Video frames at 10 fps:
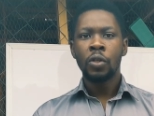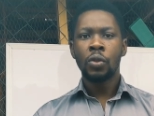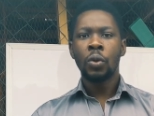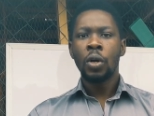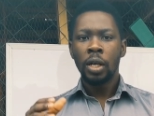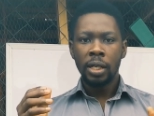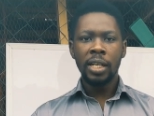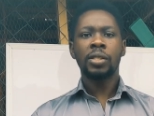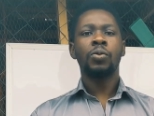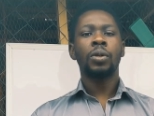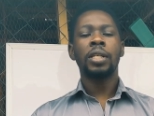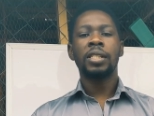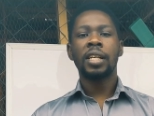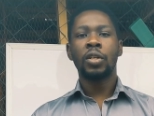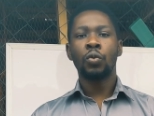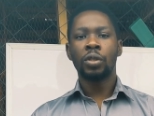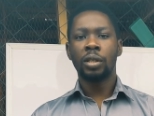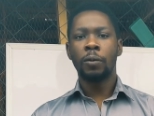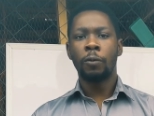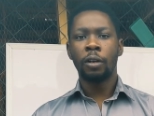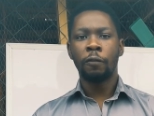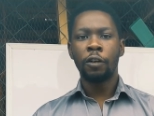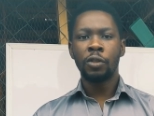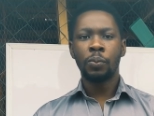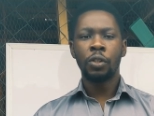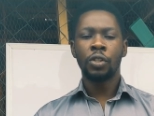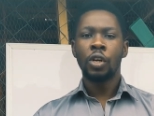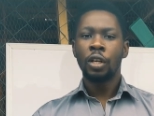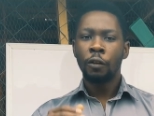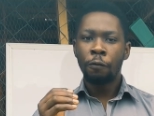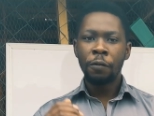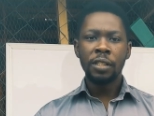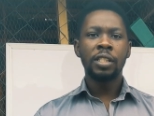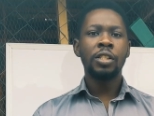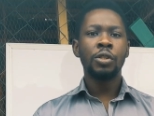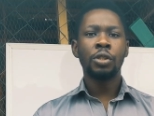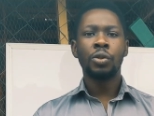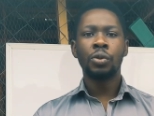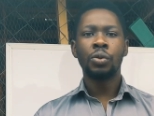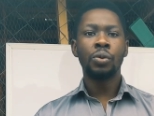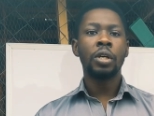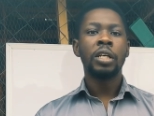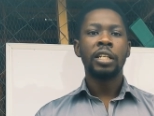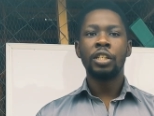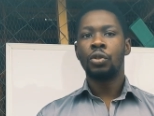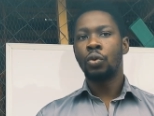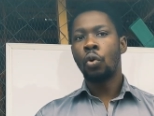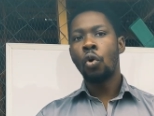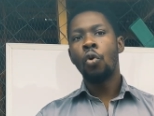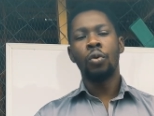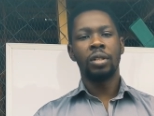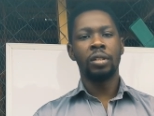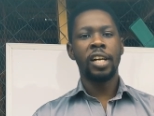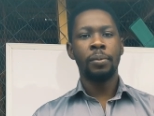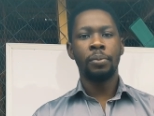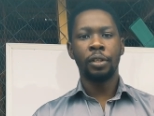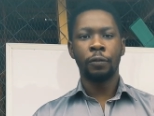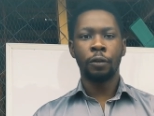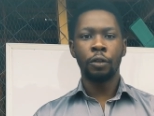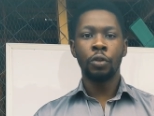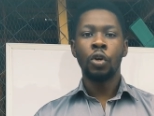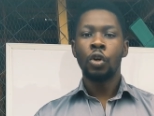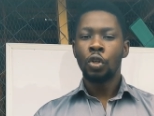So let's quickly start with the first point. The first thing you need to do is to go with the right breed for you.